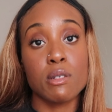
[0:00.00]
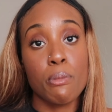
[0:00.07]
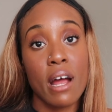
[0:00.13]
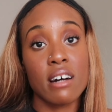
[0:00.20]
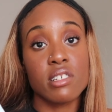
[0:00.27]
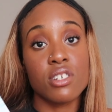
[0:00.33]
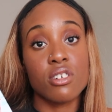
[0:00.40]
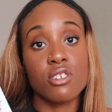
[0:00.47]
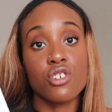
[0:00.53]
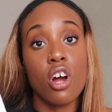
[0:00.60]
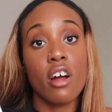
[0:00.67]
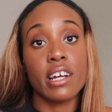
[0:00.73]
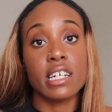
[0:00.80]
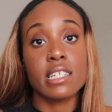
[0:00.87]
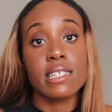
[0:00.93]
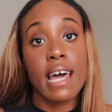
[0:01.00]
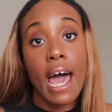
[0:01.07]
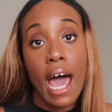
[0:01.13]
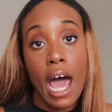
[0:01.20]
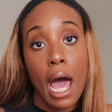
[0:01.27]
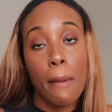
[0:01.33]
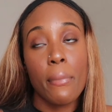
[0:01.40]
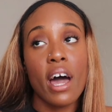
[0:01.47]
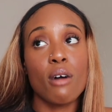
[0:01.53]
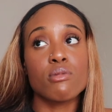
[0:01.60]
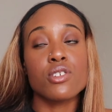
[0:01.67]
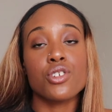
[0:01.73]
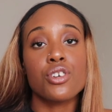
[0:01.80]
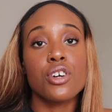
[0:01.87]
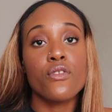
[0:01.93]
browsing on Target's app. I
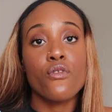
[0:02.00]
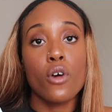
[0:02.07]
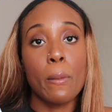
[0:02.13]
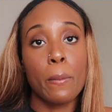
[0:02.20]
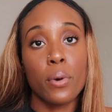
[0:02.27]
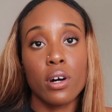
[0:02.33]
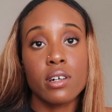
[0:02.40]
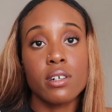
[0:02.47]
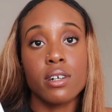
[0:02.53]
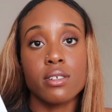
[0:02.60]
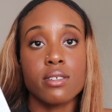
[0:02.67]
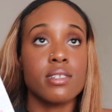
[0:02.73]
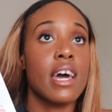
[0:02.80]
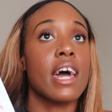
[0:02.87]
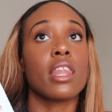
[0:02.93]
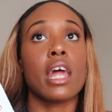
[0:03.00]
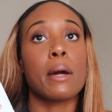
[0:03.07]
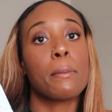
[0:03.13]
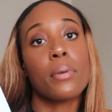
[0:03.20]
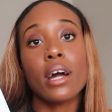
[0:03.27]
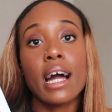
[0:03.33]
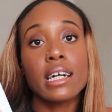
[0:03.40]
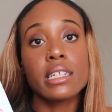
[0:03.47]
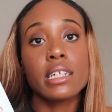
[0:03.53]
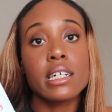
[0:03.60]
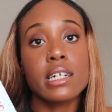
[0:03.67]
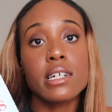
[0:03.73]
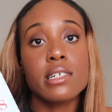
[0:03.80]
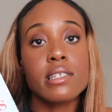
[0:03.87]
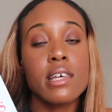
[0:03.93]
was looking for books and like book
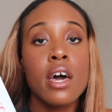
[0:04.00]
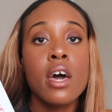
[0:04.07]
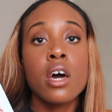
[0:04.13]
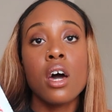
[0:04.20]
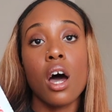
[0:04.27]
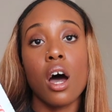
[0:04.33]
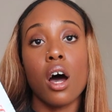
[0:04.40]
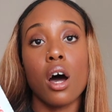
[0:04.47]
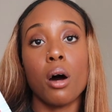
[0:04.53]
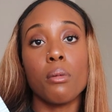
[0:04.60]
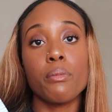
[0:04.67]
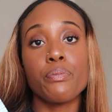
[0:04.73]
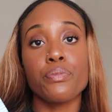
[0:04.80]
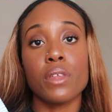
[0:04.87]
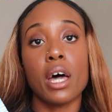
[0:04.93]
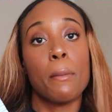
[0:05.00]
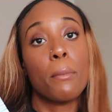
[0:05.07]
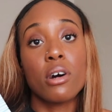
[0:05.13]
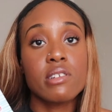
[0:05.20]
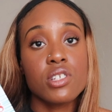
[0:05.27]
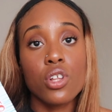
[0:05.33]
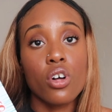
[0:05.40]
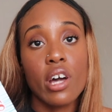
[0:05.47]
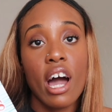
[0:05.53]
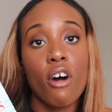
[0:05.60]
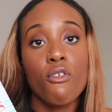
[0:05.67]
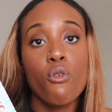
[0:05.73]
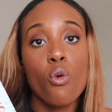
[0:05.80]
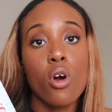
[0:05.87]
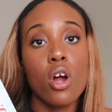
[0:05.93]
ideas and books to look
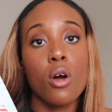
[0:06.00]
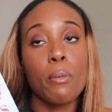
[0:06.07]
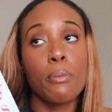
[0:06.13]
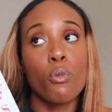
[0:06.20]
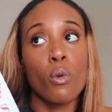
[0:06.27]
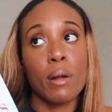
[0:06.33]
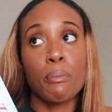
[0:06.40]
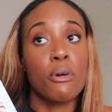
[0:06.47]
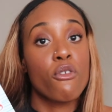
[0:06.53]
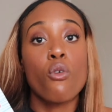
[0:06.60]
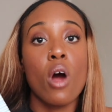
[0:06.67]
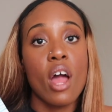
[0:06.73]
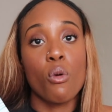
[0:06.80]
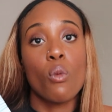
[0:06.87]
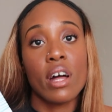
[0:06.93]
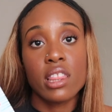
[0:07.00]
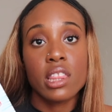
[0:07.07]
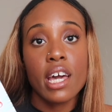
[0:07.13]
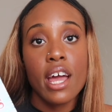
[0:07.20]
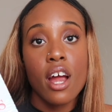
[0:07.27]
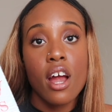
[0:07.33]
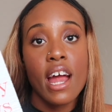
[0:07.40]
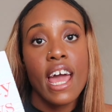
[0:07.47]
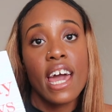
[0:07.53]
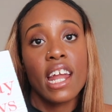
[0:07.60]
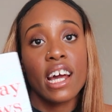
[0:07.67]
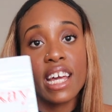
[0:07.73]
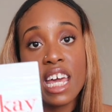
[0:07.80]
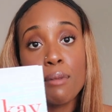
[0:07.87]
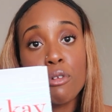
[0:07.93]
out for before I went there, and
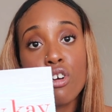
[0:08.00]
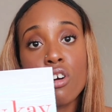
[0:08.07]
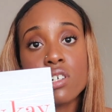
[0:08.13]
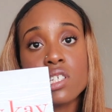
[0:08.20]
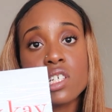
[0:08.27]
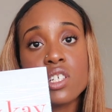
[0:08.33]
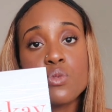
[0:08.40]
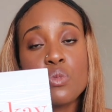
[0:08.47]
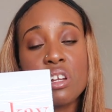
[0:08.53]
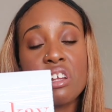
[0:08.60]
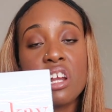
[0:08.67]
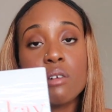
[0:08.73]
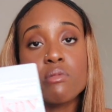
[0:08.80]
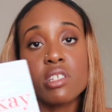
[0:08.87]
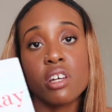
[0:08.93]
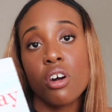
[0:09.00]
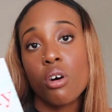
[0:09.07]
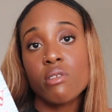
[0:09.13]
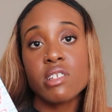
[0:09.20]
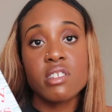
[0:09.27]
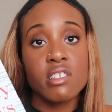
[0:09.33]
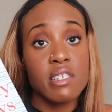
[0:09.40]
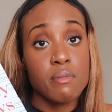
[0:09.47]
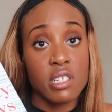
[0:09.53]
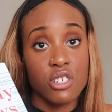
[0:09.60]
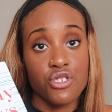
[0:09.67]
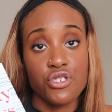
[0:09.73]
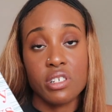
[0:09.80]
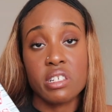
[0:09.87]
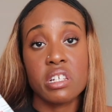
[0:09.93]
I came across this one and I was like, oh, this seems
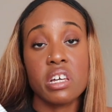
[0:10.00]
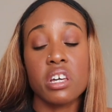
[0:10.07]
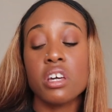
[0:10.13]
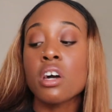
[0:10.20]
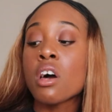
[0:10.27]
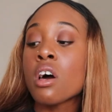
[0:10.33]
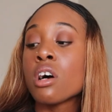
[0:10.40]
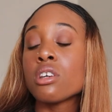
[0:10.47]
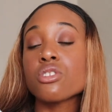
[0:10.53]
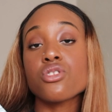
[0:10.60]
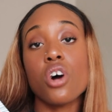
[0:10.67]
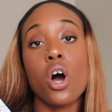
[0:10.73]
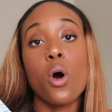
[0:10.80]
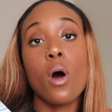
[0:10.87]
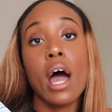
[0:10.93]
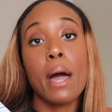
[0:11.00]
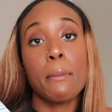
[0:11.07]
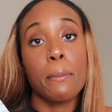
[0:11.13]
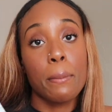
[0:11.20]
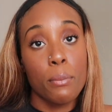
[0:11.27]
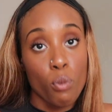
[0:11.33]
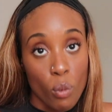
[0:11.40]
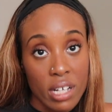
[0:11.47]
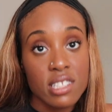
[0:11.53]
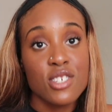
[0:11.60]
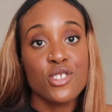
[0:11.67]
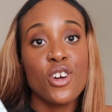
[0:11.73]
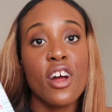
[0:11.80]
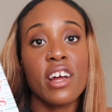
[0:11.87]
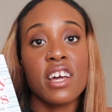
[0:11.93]
interesting. So I went
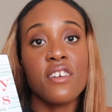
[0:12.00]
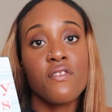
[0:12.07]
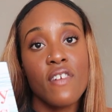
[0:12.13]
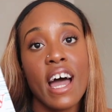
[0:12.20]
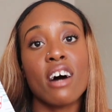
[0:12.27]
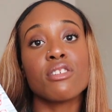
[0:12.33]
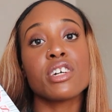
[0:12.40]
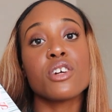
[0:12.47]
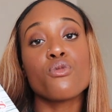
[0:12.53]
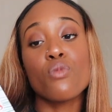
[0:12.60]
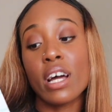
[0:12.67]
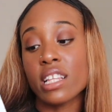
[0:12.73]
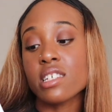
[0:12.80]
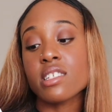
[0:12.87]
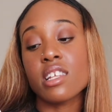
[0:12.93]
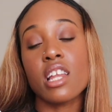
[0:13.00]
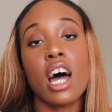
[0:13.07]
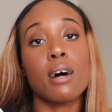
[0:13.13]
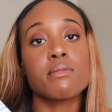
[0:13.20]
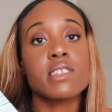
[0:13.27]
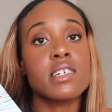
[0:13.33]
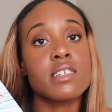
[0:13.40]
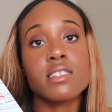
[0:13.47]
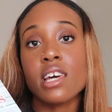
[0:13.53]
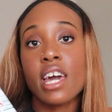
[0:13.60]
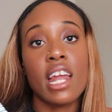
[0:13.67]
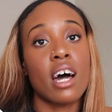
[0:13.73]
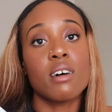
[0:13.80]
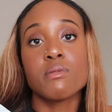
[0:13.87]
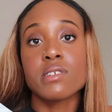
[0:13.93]
to Target, found it, read the synopsis,
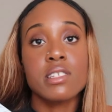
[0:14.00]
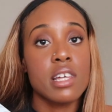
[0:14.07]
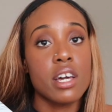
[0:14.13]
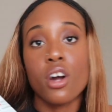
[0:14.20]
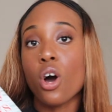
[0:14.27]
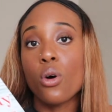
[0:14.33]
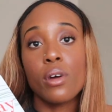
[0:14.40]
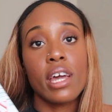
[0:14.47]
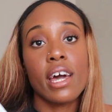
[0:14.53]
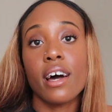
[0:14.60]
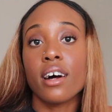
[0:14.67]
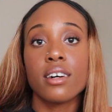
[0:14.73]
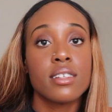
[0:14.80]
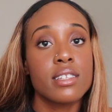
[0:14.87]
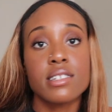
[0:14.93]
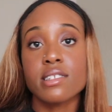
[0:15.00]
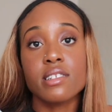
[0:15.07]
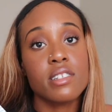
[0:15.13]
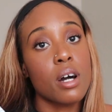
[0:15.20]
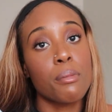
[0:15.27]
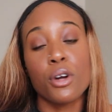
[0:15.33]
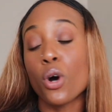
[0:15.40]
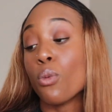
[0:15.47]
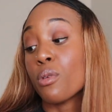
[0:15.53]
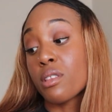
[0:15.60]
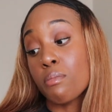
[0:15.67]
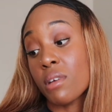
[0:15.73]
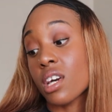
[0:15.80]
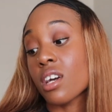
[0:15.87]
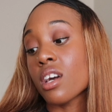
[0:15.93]
and I was like, oh yeah, this is coming home with
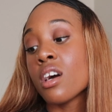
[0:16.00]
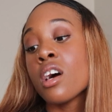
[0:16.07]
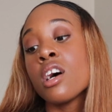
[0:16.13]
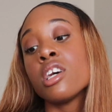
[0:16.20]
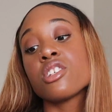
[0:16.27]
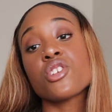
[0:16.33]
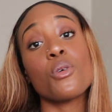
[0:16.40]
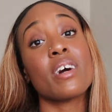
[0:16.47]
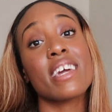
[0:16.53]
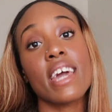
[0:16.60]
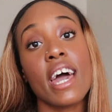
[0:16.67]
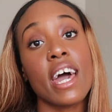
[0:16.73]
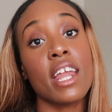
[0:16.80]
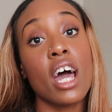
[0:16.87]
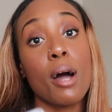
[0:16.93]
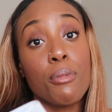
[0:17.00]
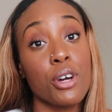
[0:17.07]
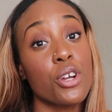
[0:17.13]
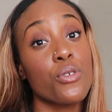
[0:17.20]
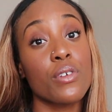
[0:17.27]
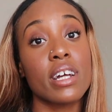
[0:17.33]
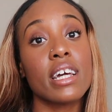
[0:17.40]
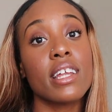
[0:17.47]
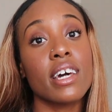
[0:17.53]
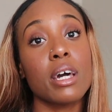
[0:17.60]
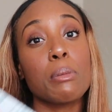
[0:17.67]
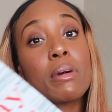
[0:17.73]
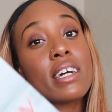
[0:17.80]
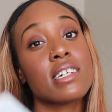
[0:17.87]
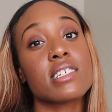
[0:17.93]
me. So again, I'm gonna read
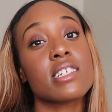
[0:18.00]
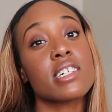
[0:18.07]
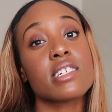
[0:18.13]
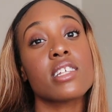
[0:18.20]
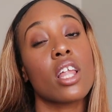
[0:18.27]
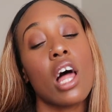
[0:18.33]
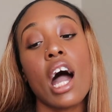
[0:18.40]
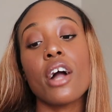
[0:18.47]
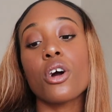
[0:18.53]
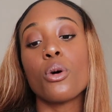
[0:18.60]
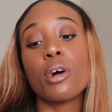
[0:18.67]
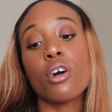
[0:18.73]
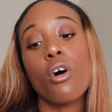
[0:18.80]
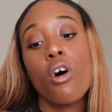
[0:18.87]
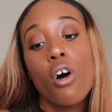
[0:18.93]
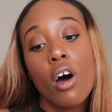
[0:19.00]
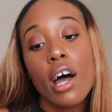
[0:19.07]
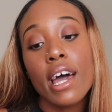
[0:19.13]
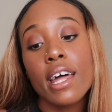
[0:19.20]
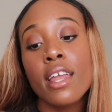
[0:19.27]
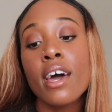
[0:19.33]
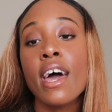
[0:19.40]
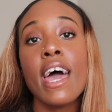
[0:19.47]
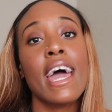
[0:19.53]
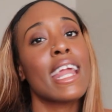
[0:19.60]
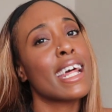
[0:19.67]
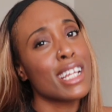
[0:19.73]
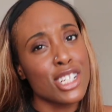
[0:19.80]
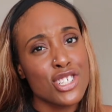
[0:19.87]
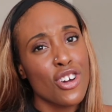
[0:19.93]
it because it is a lot going on and
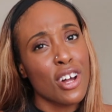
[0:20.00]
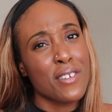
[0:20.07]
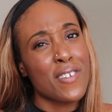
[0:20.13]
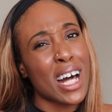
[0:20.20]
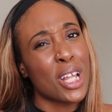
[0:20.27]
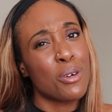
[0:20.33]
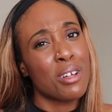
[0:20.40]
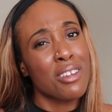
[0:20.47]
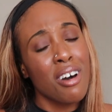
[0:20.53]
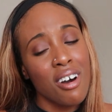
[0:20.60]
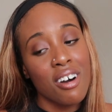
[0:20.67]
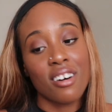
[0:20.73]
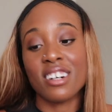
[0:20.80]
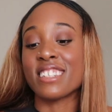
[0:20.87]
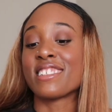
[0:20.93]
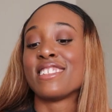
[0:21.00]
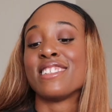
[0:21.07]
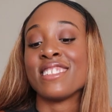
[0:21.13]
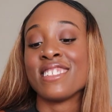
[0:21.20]
I need y'all to follow along.